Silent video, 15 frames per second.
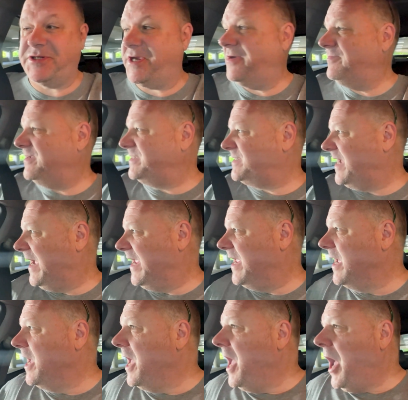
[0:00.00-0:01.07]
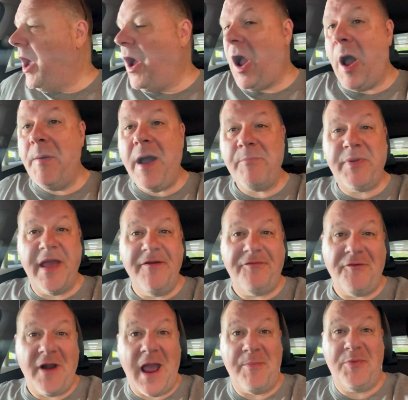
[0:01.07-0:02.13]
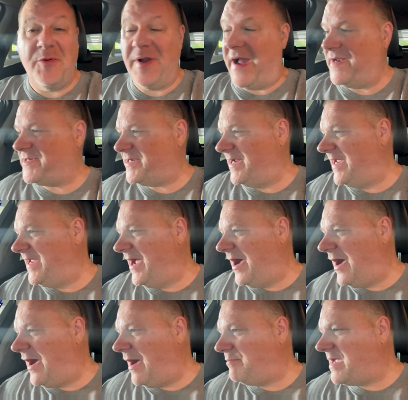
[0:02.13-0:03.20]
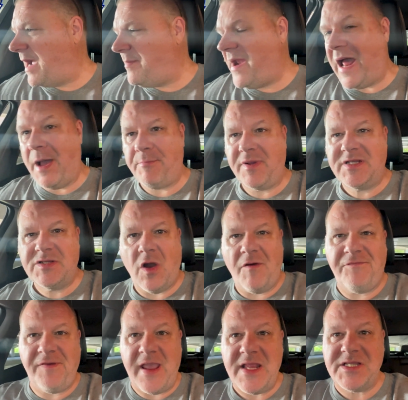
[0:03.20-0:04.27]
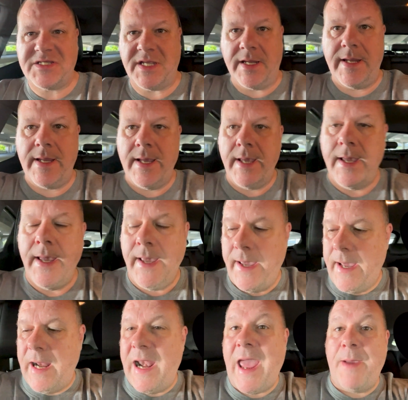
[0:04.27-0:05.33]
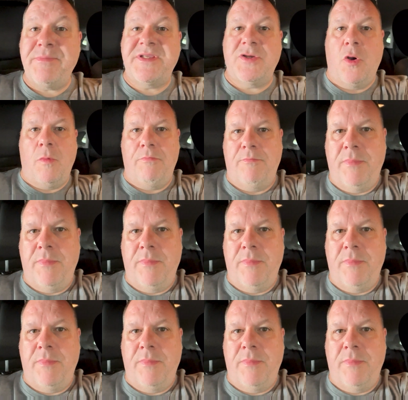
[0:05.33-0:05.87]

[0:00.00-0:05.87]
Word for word: shall we say. Uh, I'm up here for Apple, actually. Uh, I'm coming up because I fancy a laptop.